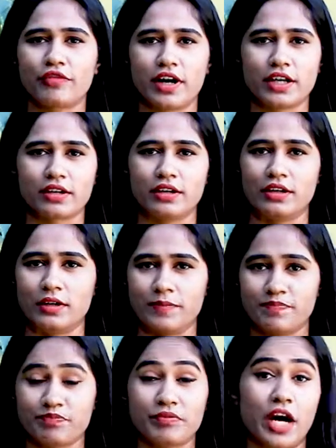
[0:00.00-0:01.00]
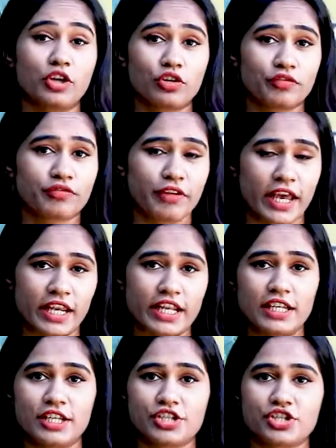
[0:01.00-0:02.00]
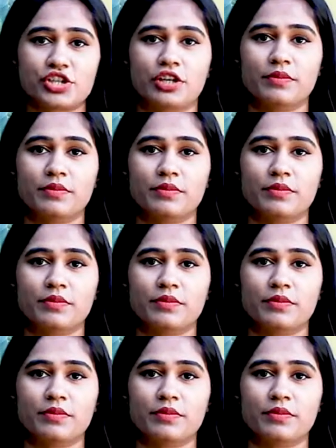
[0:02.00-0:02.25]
our part of an English